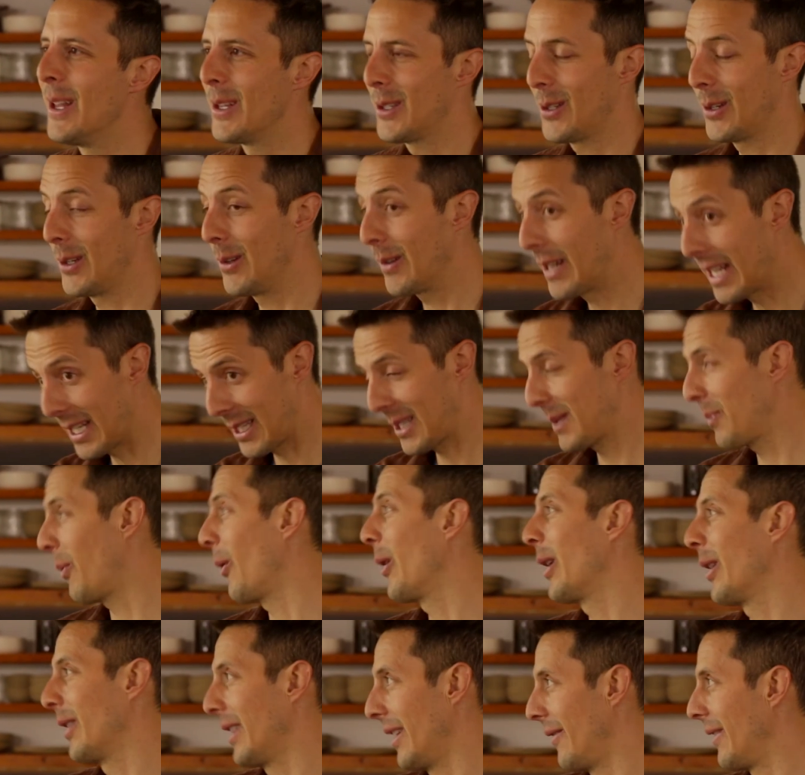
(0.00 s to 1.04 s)
So you get
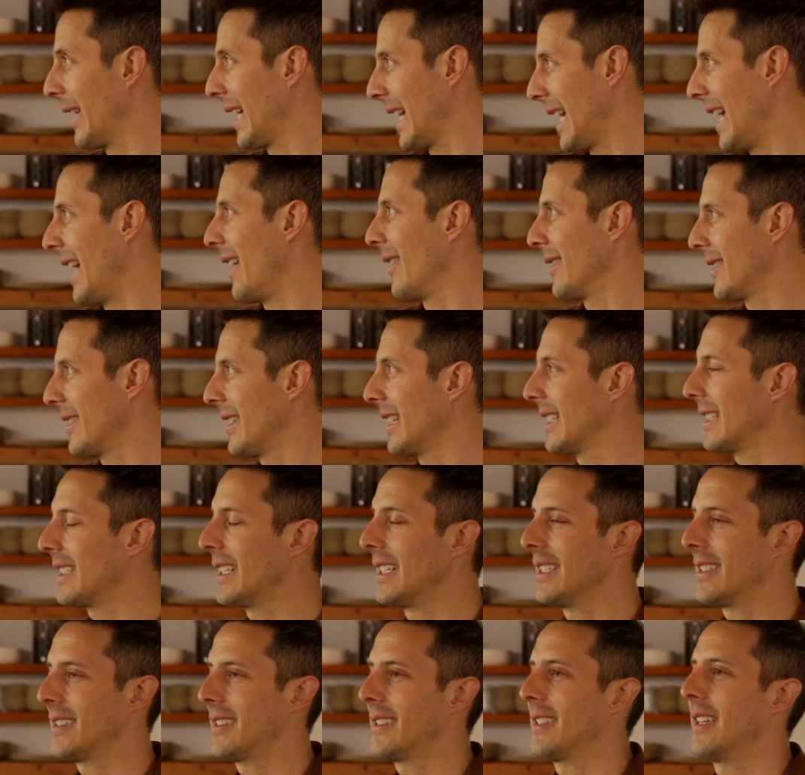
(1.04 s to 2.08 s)
spoiled living in a house like
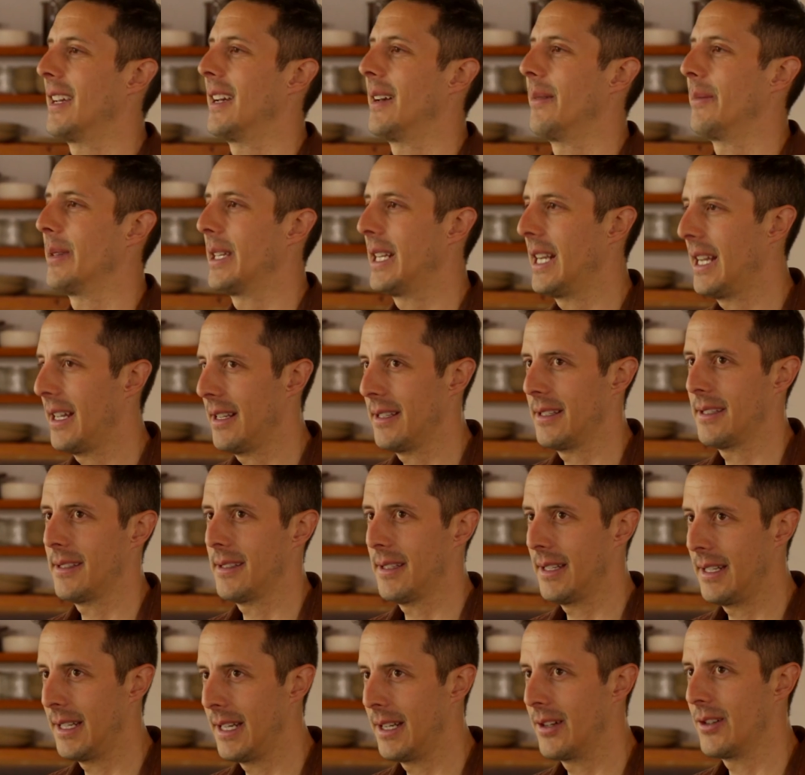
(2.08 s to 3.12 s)
this that
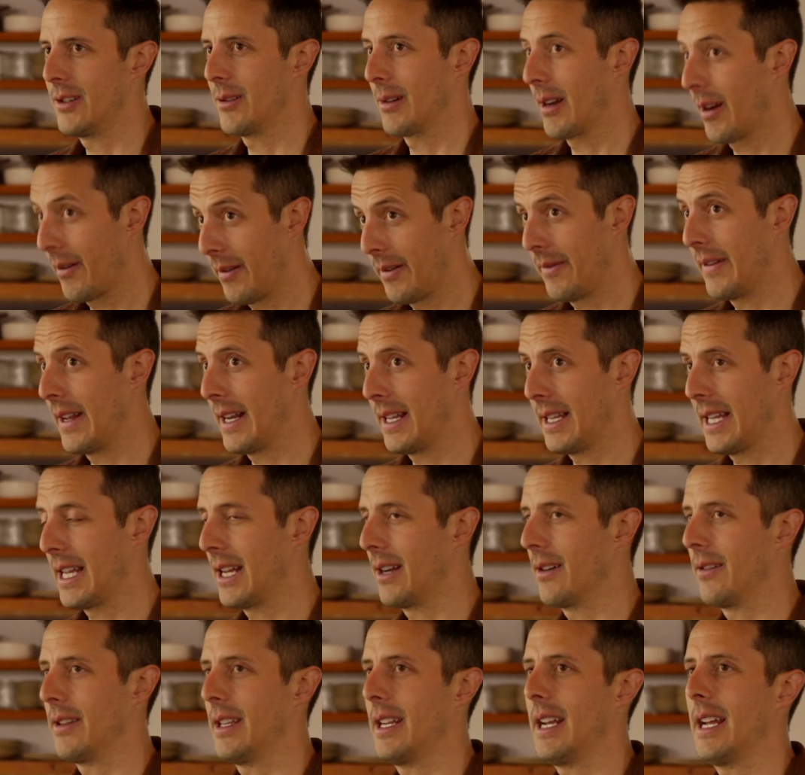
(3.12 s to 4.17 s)
has an energy recovery
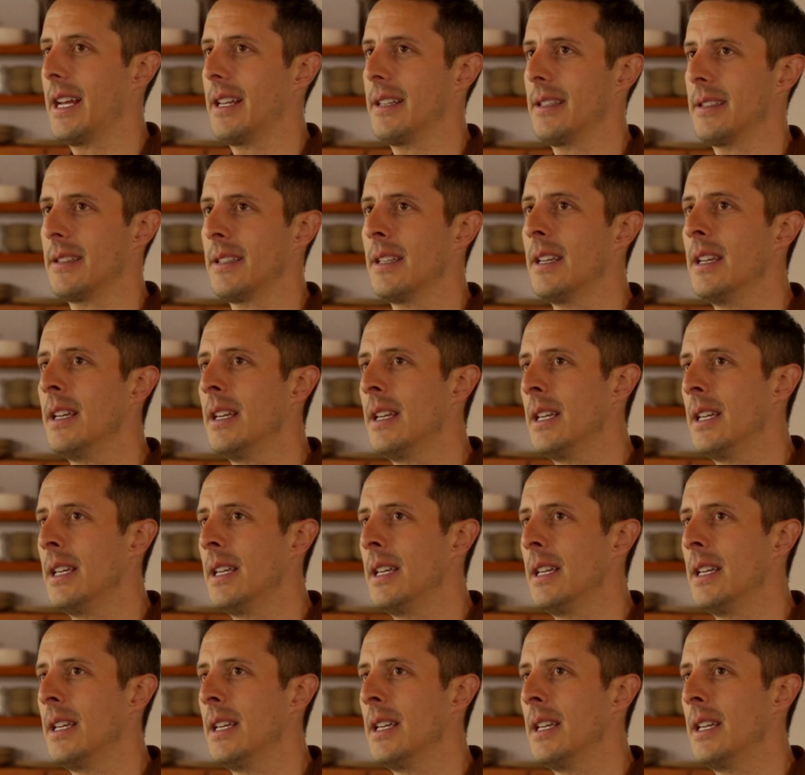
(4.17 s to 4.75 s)
ventilator that has,